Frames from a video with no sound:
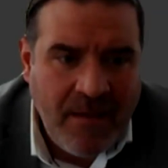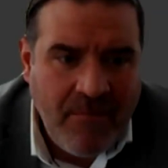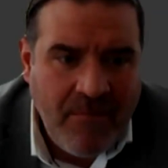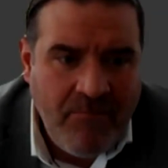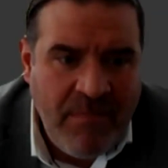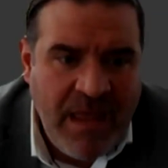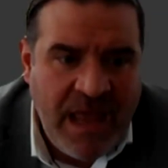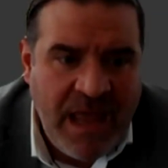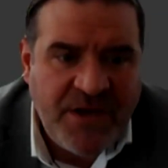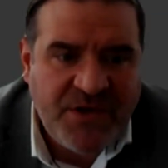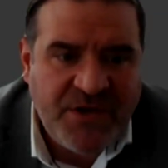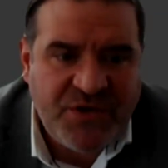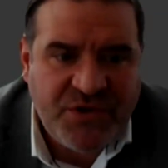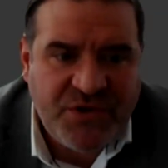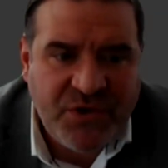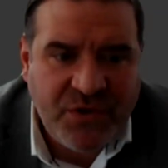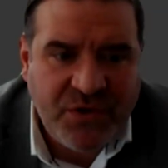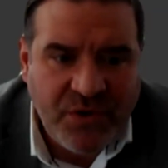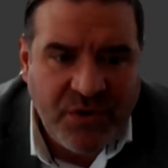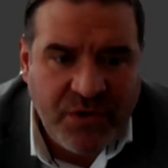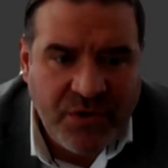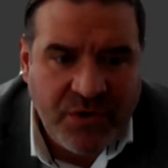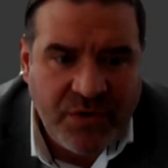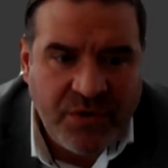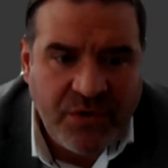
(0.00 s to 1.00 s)
Make
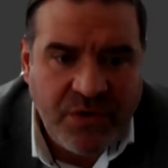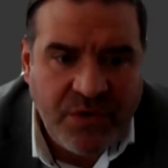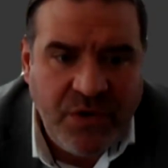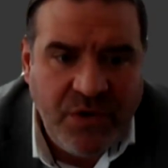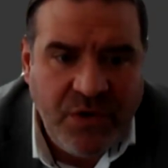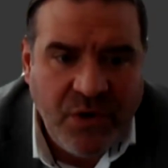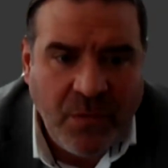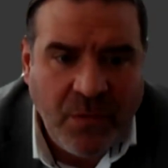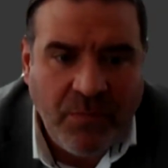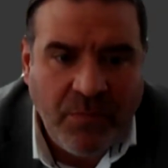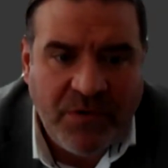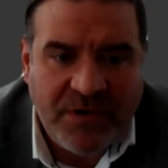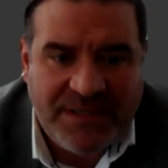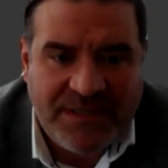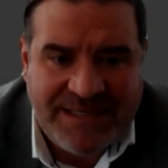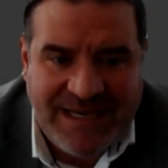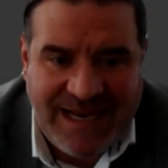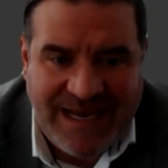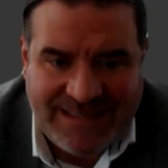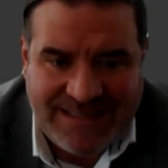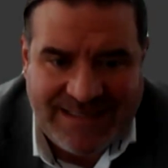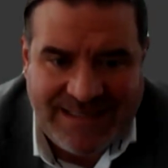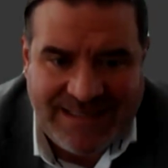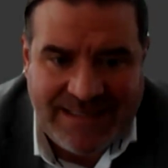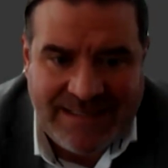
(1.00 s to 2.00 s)
sure you're
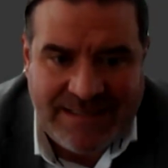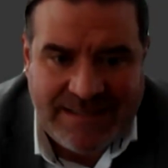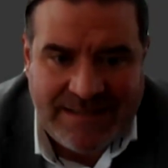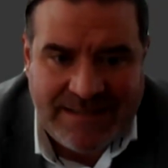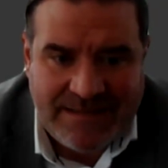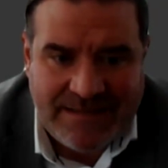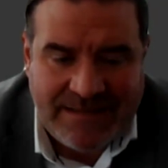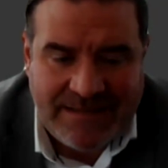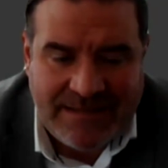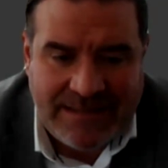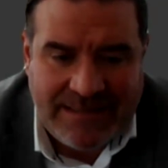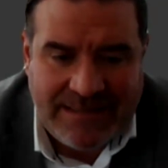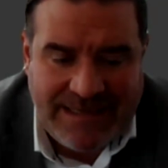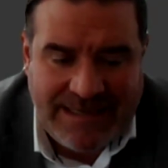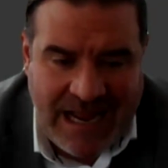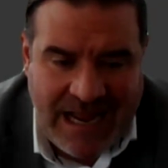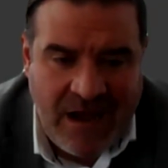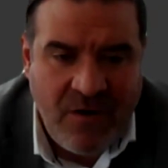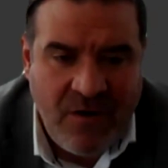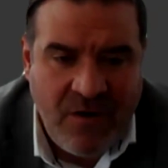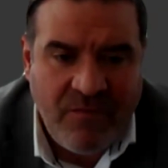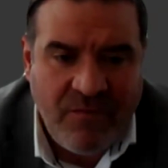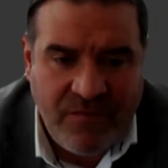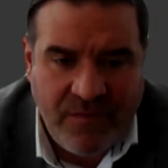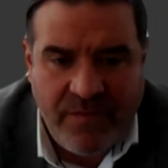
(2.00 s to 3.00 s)
protected
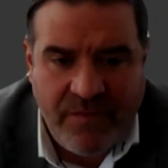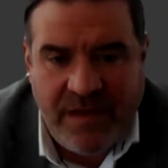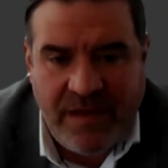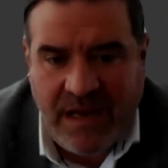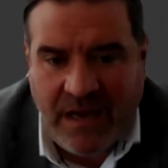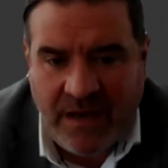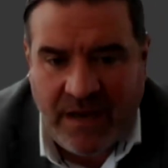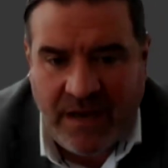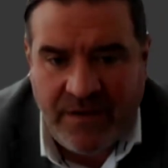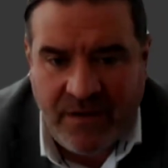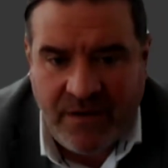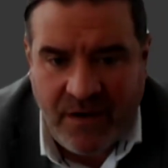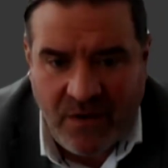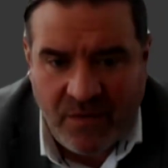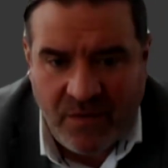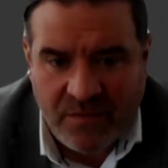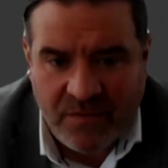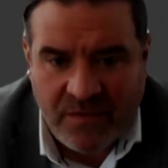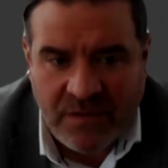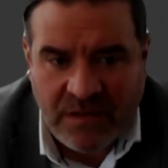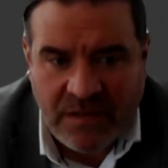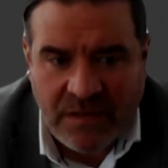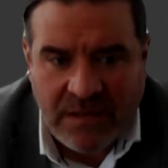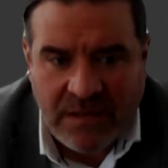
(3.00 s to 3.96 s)
now for the unknown.